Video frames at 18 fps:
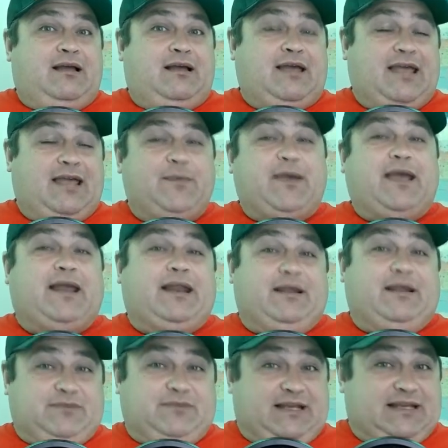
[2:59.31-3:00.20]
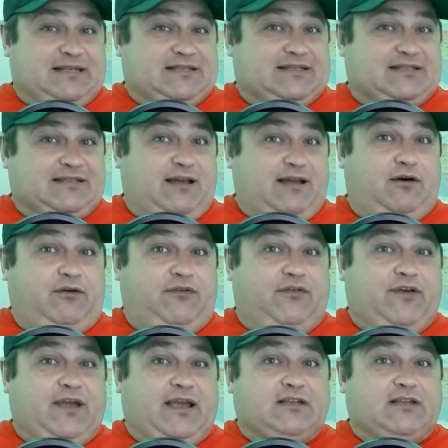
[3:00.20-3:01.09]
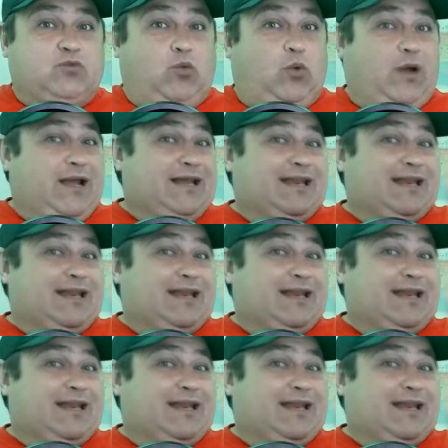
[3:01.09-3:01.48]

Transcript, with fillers: he-Man itself is way